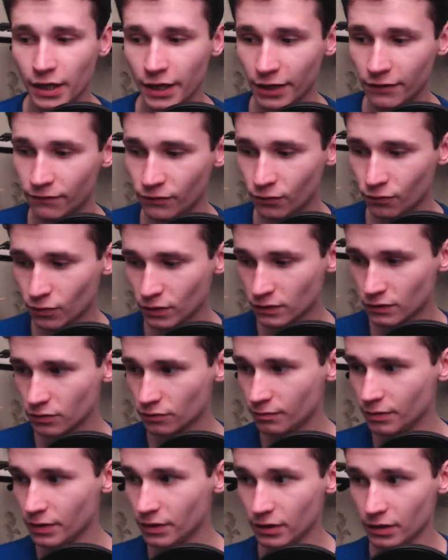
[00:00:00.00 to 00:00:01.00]
If you want to
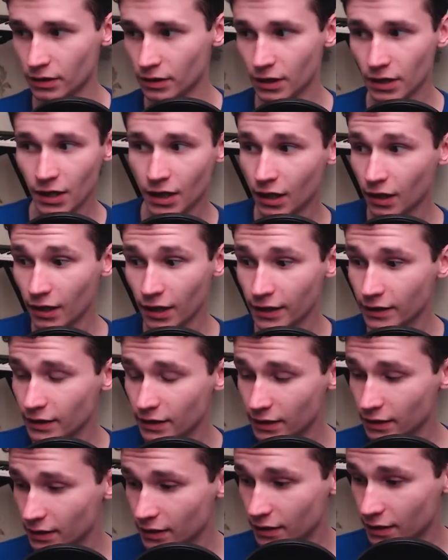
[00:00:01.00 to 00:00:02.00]
be uh,
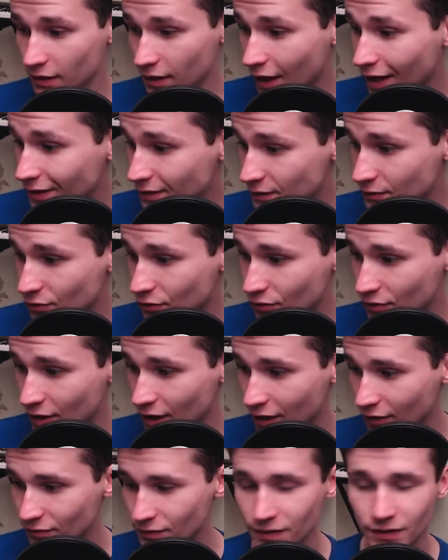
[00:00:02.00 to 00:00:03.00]
like
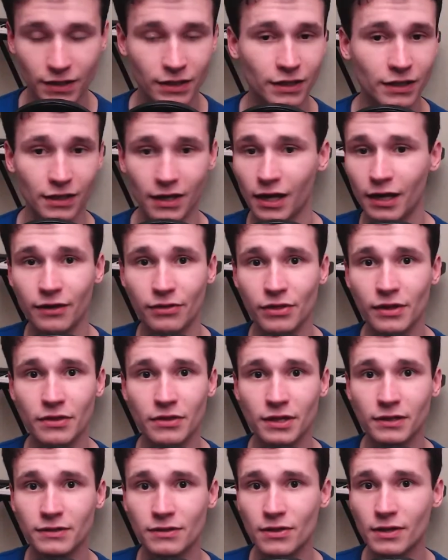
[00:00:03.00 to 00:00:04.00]
astronaut, uh, I think
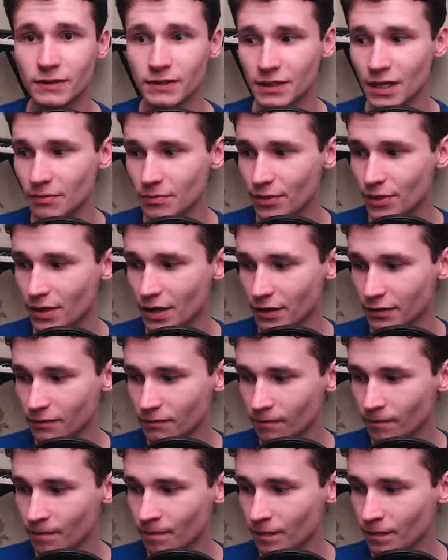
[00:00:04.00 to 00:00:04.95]
that the same thing.